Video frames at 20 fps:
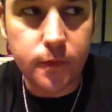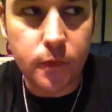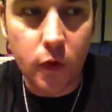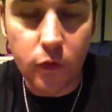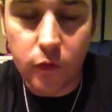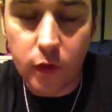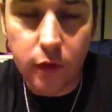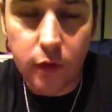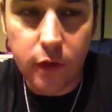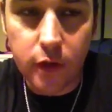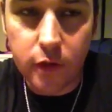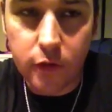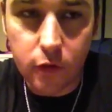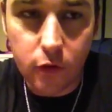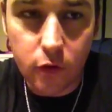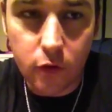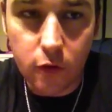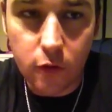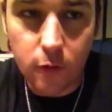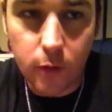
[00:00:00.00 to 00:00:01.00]
VV
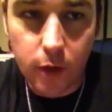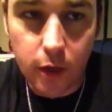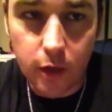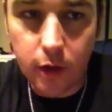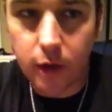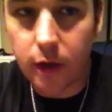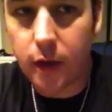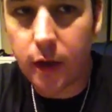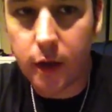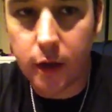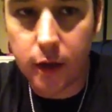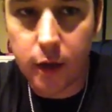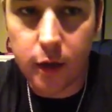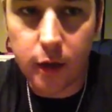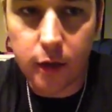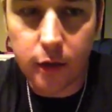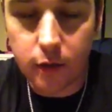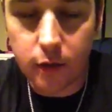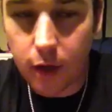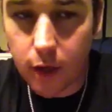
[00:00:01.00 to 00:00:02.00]
Tube,
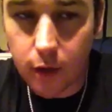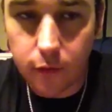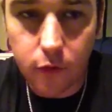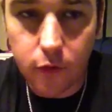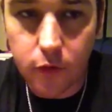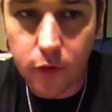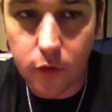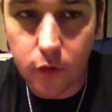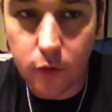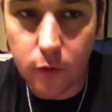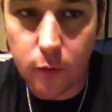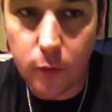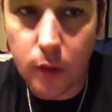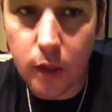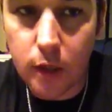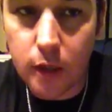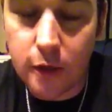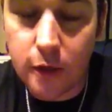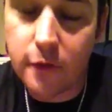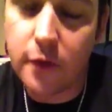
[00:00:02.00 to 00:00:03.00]
aka Lava Tube,
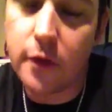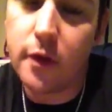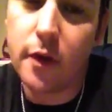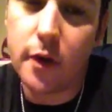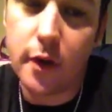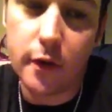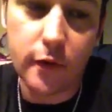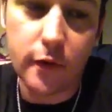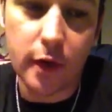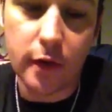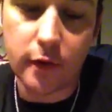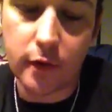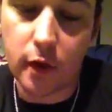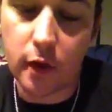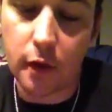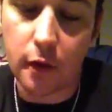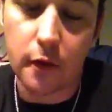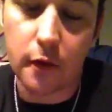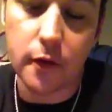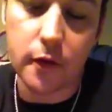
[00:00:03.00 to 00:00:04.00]
for
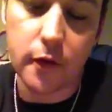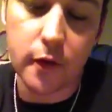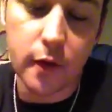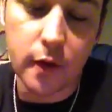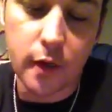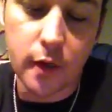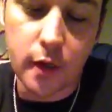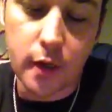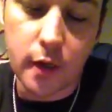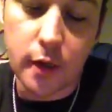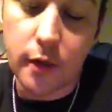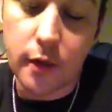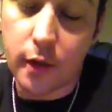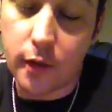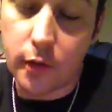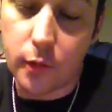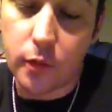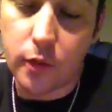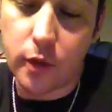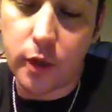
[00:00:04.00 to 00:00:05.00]
$35.
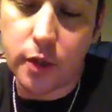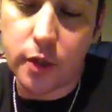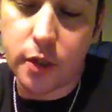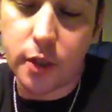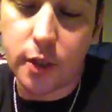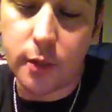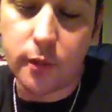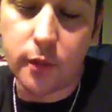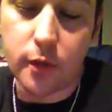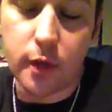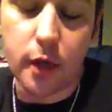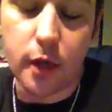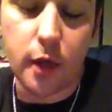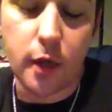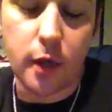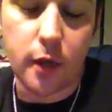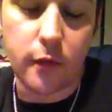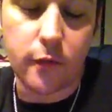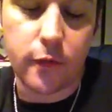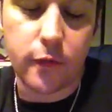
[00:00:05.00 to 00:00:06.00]
That's pretty cheap
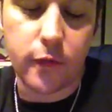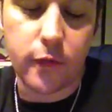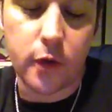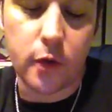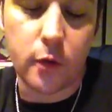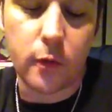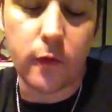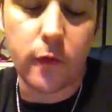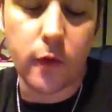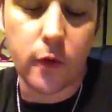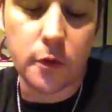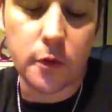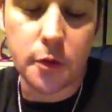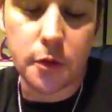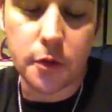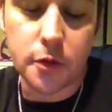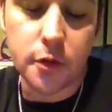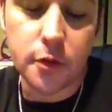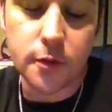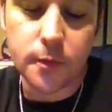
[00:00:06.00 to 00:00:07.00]
for variable
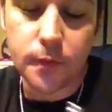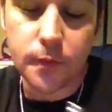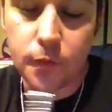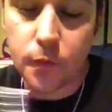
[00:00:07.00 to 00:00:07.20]
voltage.